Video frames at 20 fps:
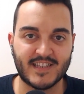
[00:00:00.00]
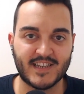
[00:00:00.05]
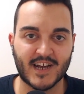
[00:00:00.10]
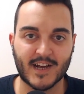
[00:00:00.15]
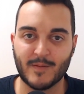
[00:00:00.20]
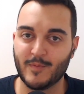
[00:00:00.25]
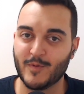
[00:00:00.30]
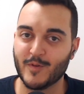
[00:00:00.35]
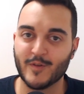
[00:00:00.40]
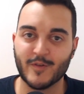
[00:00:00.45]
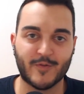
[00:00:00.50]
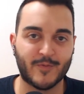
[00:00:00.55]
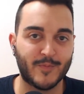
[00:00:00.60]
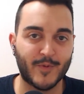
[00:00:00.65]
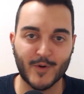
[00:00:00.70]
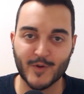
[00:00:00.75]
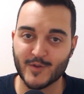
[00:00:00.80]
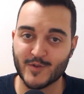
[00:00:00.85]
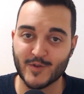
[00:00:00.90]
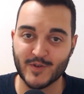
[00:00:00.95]
in a couple of
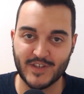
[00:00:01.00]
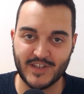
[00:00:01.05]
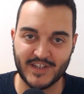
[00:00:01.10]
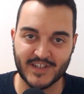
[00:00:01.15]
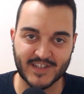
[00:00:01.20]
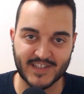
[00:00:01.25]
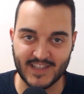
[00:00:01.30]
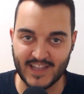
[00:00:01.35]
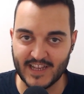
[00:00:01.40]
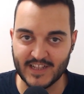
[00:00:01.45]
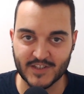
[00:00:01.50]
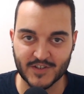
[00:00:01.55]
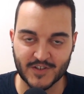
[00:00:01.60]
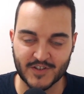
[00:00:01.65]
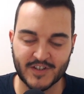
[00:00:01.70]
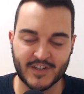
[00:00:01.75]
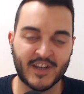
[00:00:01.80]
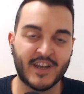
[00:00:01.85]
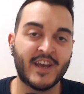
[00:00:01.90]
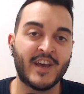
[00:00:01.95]
months or years
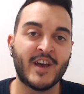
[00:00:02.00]
later.